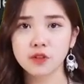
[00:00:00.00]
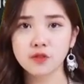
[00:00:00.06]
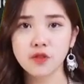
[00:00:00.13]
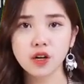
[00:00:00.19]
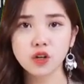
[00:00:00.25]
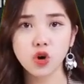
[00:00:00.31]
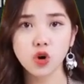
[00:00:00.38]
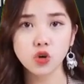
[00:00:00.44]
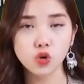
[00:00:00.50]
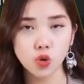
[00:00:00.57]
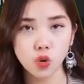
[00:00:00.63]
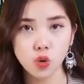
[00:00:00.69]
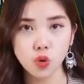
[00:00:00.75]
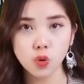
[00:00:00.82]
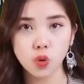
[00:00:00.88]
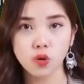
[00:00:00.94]
to
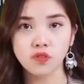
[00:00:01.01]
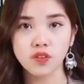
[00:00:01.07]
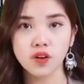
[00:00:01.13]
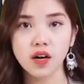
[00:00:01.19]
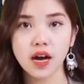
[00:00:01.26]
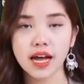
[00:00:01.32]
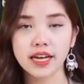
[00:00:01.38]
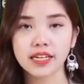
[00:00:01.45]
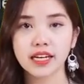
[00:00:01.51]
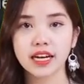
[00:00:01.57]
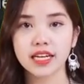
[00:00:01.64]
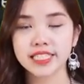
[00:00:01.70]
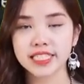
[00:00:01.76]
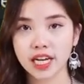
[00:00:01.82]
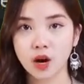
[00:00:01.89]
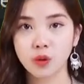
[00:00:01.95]
create
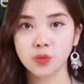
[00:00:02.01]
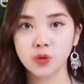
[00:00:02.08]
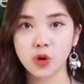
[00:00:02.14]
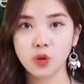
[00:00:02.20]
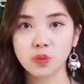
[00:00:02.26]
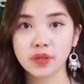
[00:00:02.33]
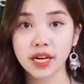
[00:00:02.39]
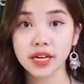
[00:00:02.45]
environments